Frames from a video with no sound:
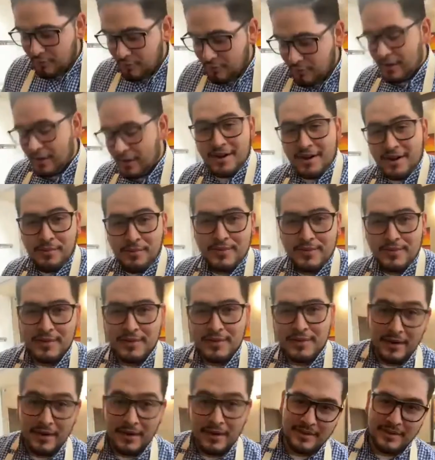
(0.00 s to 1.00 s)
with so
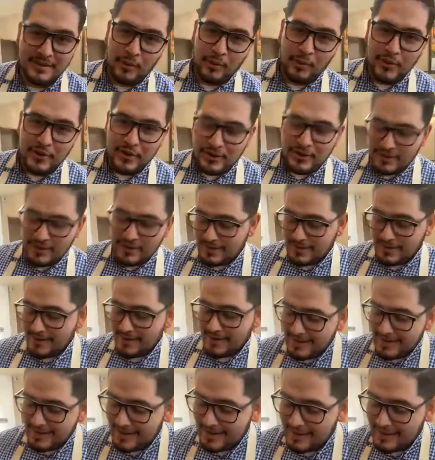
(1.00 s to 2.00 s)
much oil,
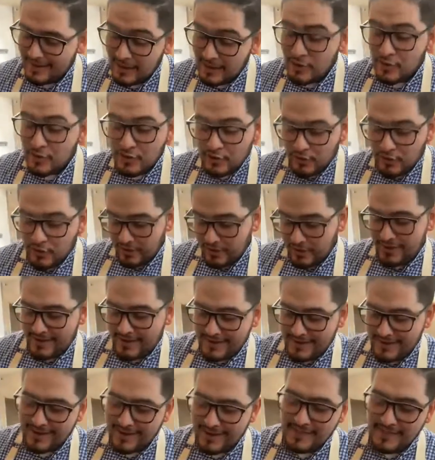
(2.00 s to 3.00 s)
and then you turn
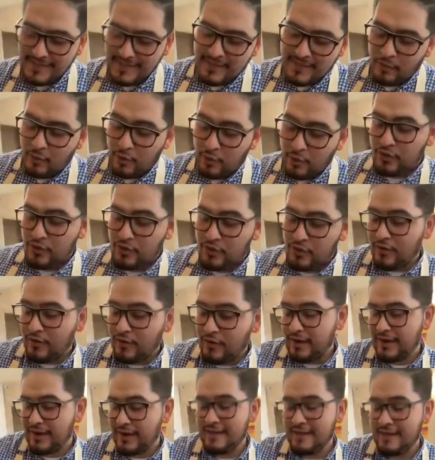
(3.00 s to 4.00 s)
it, and then the oil is
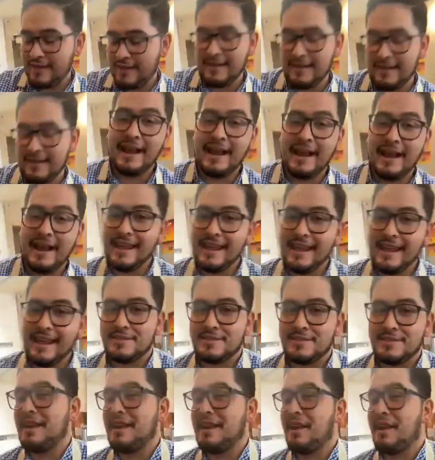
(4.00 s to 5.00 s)
falling in the high heat, so it's
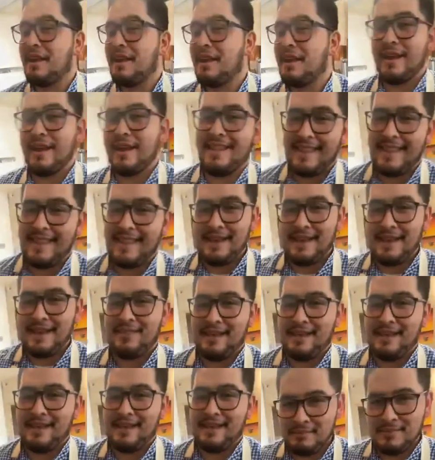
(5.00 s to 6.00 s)
like creating that
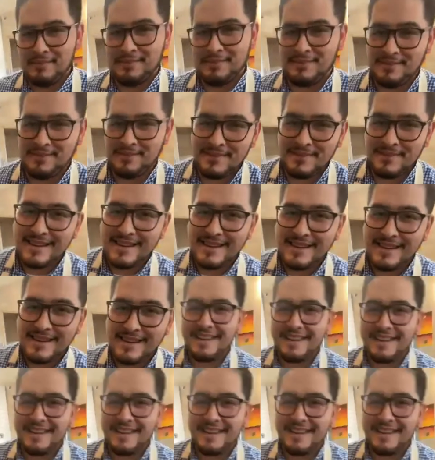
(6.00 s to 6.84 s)
flame. It's